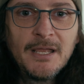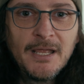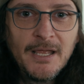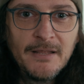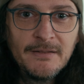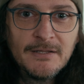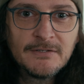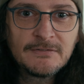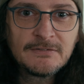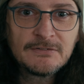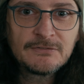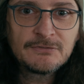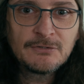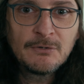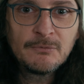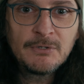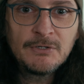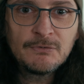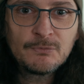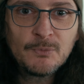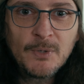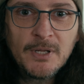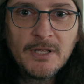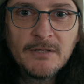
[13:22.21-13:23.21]
And this is
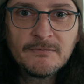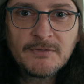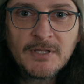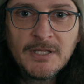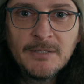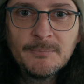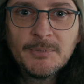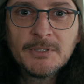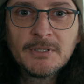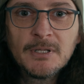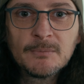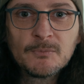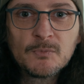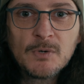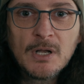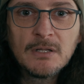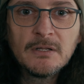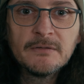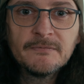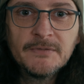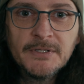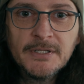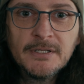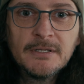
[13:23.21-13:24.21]
Sony's way of keeping them
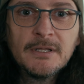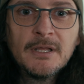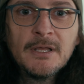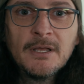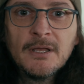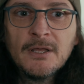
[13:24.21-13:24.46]
relevant